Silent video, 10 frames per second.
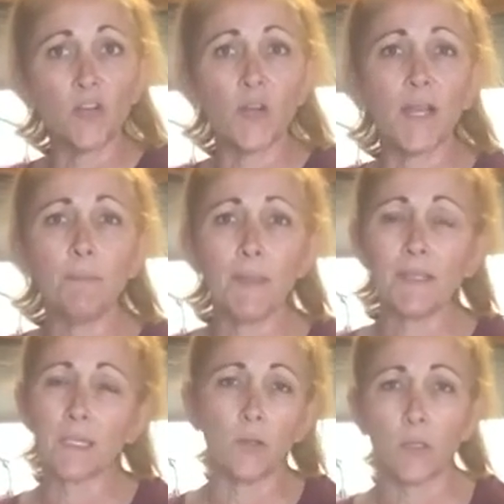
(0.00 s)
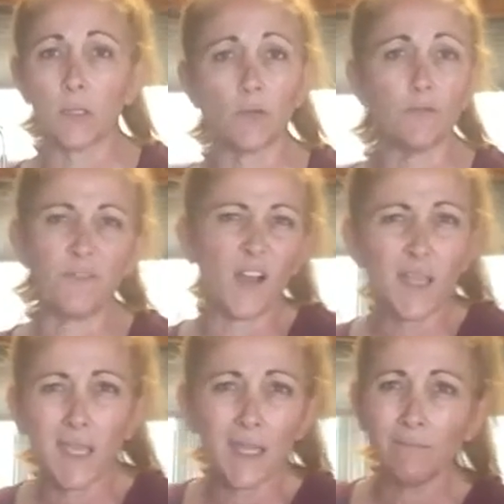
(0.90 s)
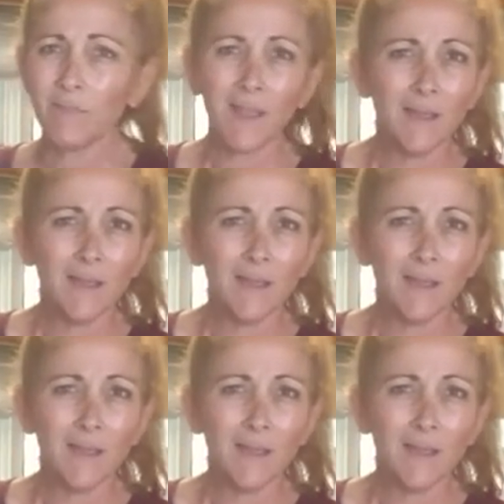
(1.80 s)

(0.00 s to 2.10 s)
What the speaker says: and any beans that look a little funky,